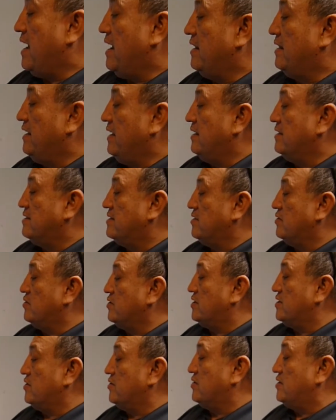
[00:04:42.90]
I did
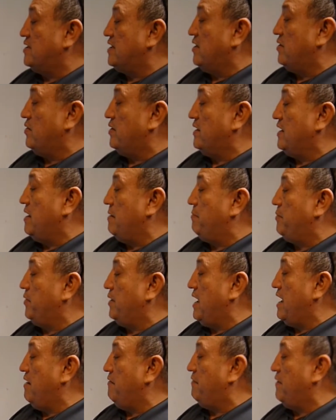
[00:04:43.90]
000, then I
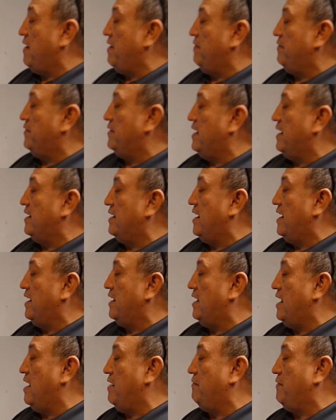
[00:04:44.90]
put
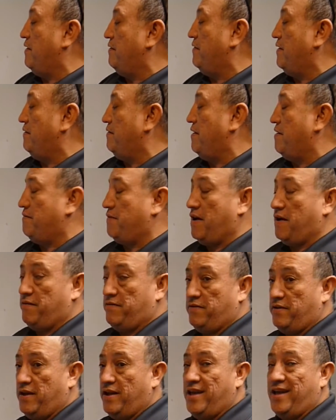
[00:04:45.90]
FF99,
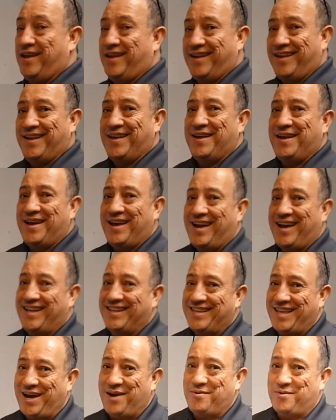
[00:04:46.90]
FFFFF, and
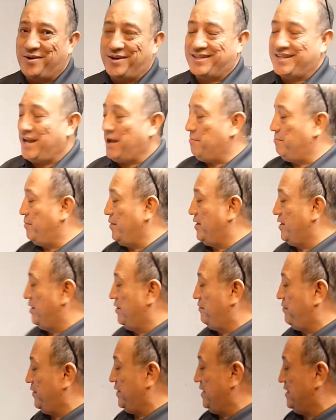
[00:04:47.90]
that worked out pretty
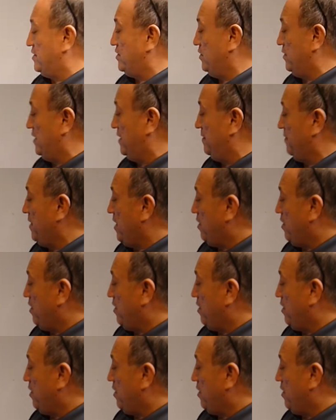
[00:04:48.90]
good for this unit.